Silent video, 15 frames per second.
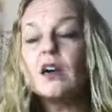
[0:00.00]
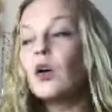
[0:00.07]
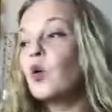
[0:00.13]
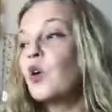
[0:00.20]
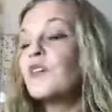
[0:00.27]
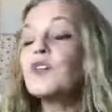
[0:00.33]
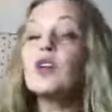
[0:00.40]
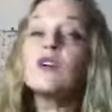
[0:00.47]

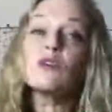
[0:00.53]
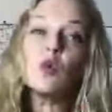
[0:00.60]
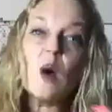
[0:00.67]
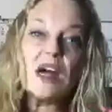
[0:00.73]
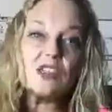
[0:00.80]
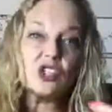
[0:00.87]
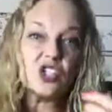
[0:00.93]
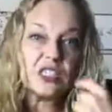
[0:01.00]
Or if you have
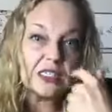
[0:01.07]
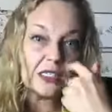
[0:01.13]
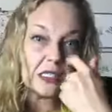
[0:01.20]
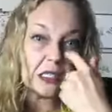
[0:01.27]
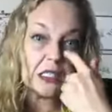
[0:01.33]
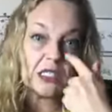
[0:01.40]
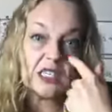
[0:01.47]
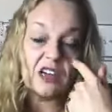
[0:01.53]

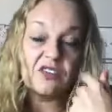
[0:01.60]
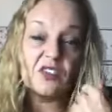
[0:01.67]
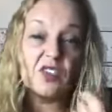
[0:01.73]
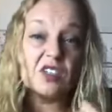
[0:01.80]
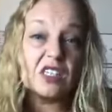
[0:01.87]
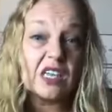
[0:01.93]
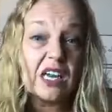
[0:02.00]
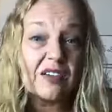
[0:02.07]
questions,
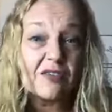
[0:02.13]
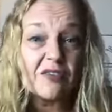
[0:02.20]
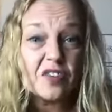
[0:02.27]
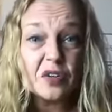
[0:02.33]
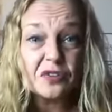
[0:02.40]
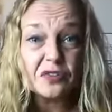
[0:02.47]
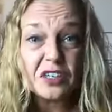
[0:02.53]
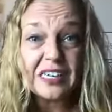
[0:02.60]
definitely
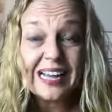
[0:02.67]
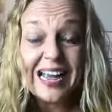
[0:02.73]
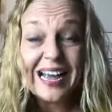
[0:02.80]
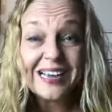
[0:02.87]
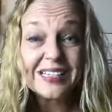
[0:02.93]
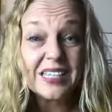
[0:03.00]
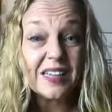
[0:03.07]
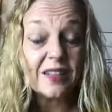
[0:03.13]
feel free to
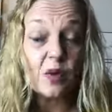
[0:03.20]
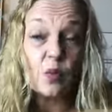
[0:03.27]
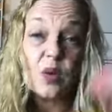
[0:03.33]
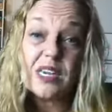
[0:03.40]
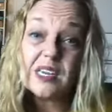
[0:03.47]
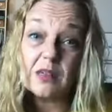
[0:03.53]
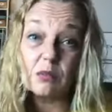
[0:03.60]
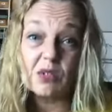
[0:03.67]
ask, and then
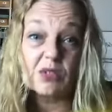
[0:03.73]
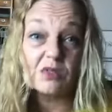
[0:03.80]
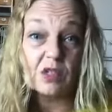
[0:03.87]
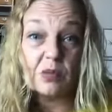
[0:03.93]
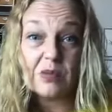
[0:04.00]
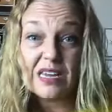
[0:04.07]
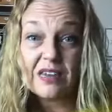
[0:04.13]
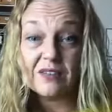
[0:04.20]
we can move
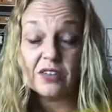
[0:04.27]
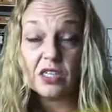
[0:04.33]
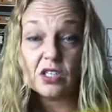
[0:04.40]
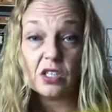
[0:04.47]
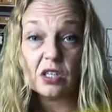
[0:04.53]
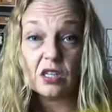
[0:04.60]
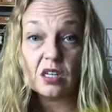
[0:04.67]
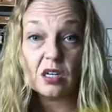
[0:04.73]
them even
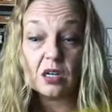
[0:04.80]
to